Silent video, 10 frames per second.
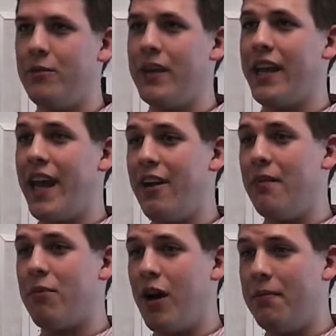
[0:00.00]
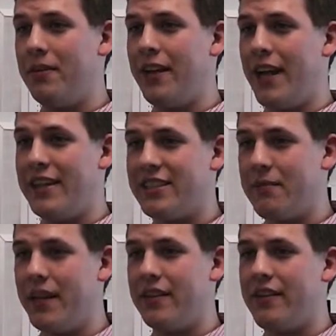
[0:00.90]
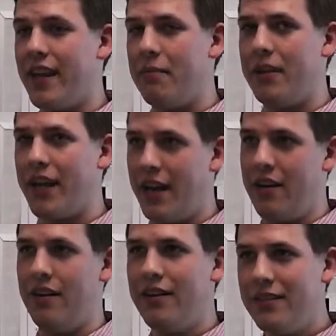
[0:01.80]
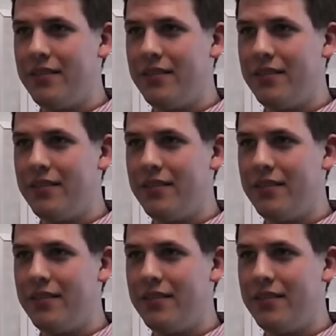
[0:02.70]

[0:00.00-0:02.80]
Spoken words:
we cannot properly estimate the sampling error.